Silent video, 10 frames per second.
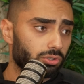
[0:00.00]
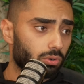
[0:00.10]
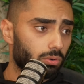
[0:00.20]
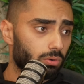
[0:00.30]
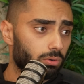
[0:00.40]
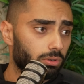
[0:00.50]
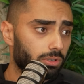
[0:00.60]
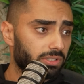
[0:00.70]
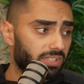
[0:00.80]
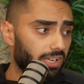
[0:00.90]
so
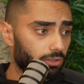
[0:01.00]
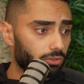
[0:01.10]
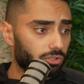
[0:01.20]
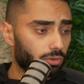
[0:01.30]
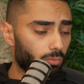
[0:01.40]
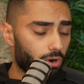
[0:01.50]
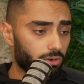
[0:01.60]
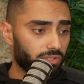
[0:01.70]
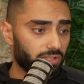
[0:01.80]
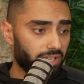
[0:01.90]
tailored
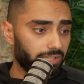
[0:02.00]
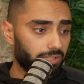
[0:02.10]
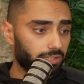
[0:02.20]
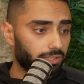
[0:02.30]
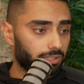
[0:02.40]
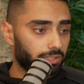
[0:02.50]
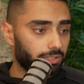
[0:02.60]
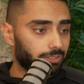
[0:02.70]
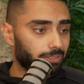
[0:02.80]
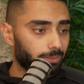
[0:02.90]
towards like
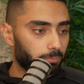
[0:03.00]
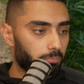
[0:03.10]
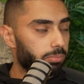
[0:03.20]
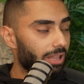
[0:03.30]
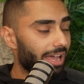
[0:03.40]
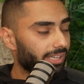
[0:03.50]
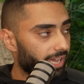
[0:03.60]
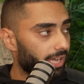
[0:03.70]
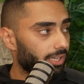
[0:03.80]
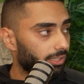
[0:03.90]
Black
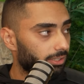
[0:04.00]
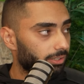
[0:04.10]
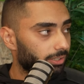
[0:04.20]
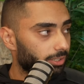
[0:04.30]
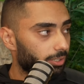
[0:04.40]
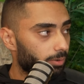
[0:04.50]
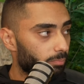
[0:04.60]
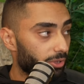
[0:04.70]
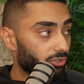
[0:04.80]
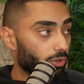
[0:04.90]
Hat
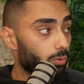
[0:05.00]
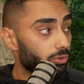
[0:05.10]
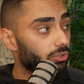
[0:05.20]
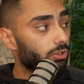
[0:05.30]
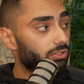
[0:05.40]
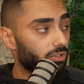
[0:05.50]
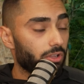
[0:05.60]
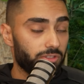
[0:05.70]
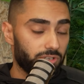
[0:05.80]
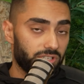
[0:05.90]
but it's always good to
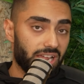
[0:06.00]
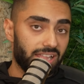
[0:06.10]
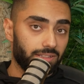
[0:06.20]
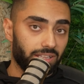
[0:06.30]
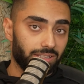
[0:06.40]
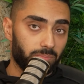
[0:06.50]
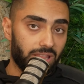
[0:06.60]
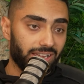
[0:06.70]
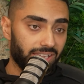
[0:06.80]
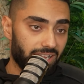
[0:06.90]
understand like the
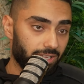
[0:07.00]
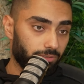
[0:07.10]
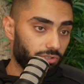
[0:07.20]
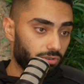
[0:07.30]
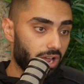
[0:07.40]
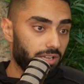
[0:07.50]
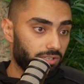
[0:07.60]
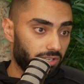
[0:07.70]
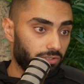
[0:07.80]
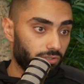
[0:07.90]
black hat
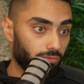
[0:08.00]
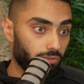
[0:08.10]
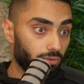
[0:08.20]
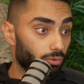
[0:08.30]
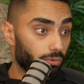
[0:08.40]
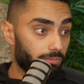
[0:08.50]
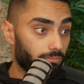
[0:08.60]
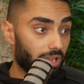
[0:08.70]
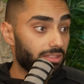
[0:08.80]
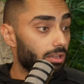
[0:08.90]
strategies so you don't
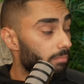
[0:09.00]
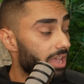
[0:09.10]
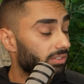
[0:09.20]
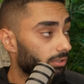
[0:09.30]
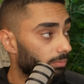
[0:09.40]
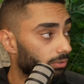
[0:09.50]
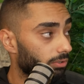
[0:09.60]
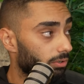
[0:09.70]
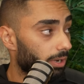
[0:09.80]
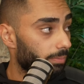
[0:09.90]
end up messing up on
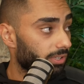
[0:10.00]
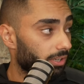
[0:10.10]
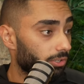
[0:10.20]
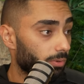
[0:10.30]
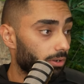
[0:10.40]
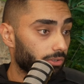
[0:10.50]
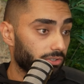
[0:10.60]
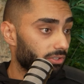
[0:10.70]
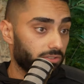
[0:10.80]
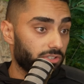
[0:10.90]
your website as well.
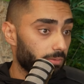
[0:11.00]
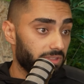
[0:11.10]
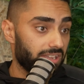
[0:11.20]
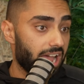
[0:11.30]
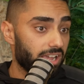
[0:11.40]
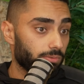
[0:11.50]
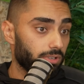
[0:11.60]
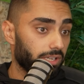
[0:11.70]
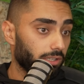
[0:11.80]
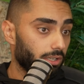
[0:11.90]
Because some of the guys were
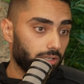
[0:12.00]
like,